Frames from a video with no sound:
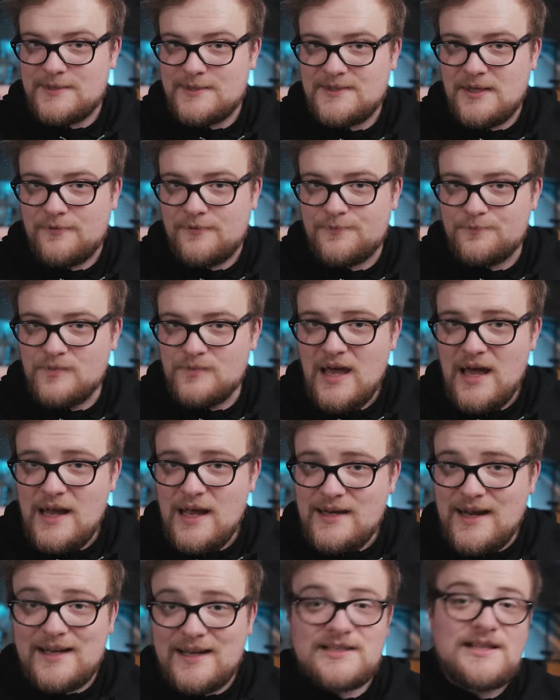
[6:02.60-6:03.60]
of stuff.
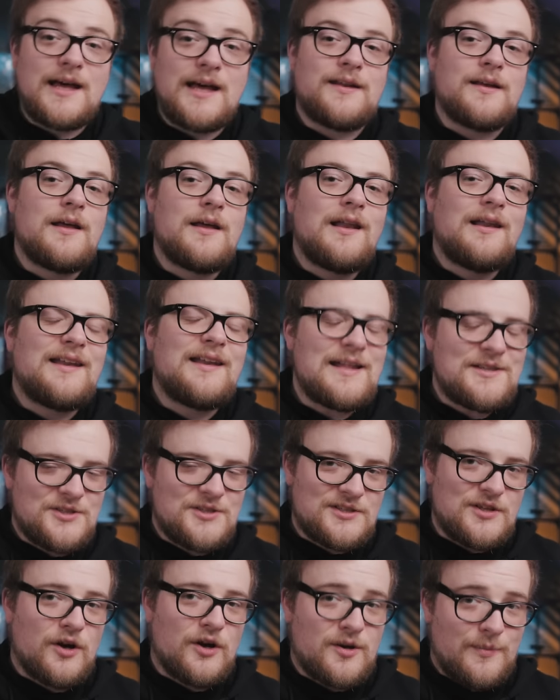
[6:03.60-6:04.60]
Next then, let's
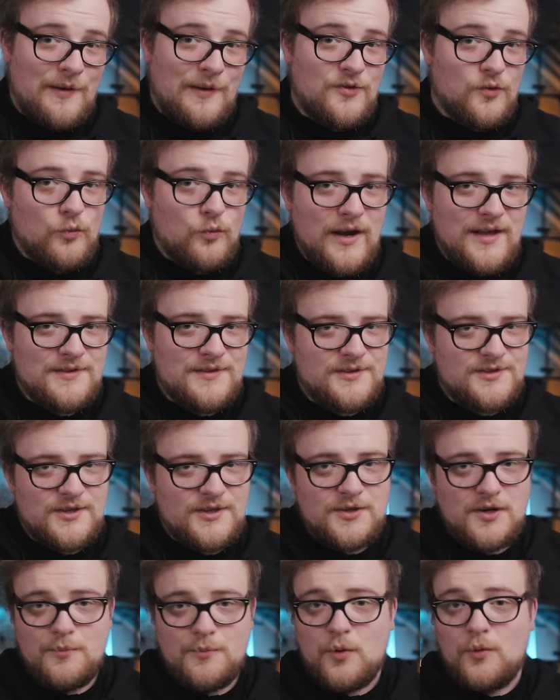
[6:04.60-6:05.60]
just talk about the wins.
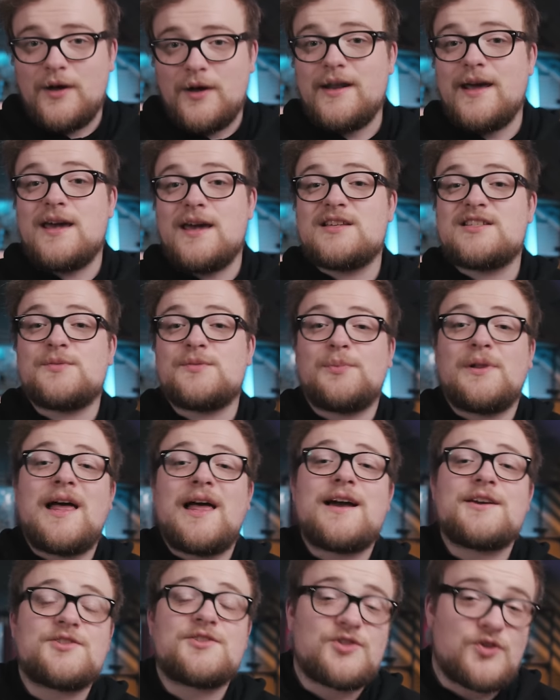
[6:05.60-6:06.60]
Number one, a
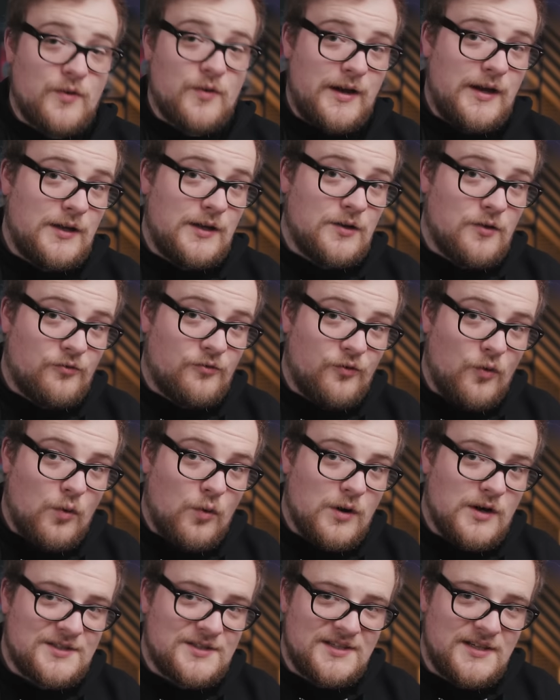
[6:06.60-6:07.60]
splash screen
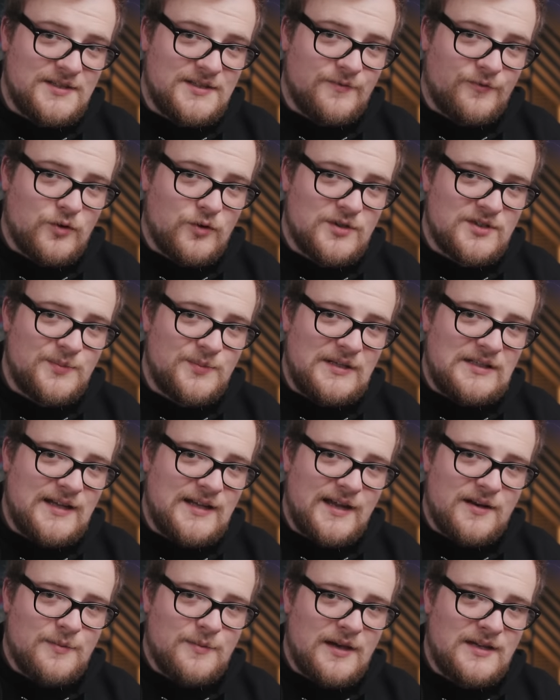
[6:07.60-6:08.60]
for Season 4 has been
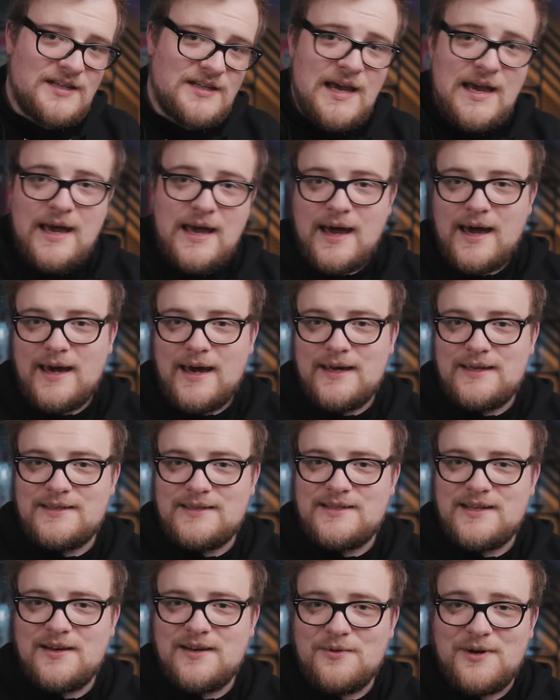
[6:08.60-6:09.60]
Dynamite,
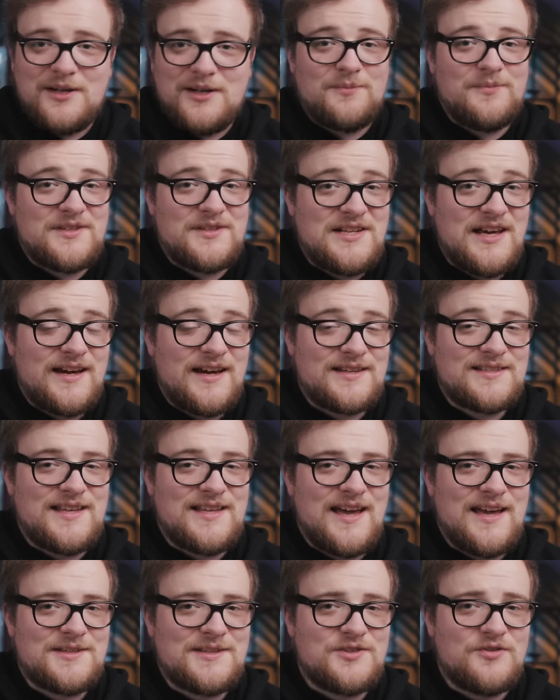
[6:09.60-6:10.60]
and, uh, well, the text
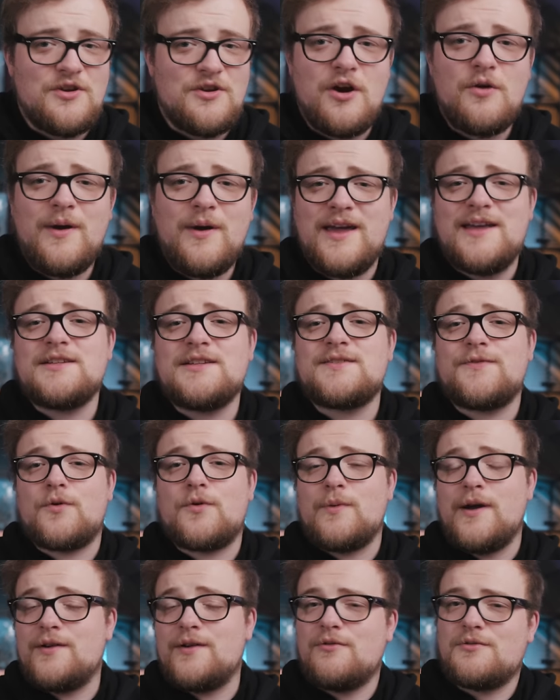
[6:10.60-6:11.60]
has no hint of a
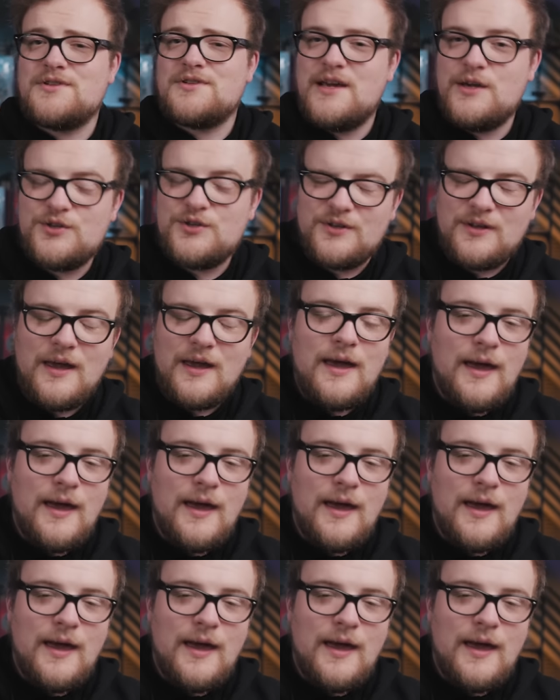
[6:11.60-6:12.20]
raid rotation,